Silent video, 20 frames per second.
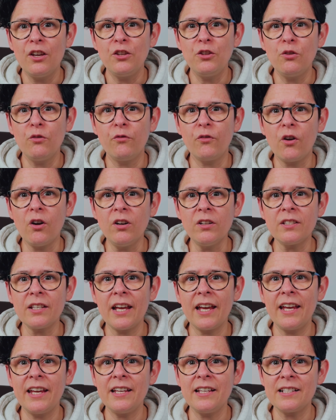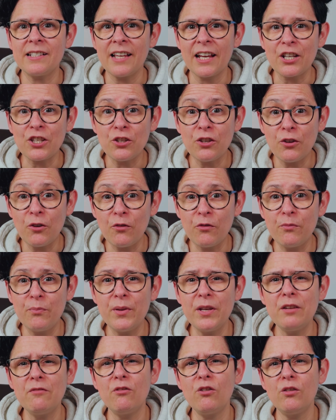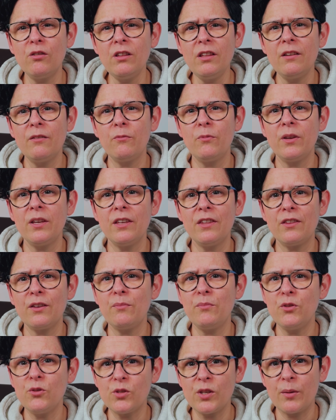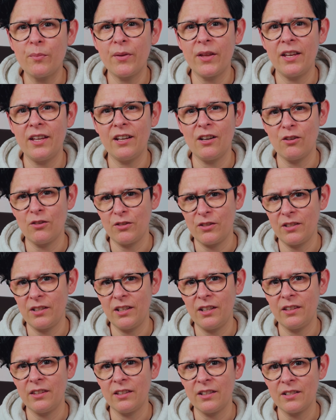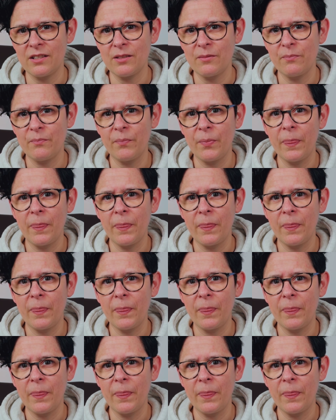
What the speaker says: You've got a section of B-roll with music playing underneath it.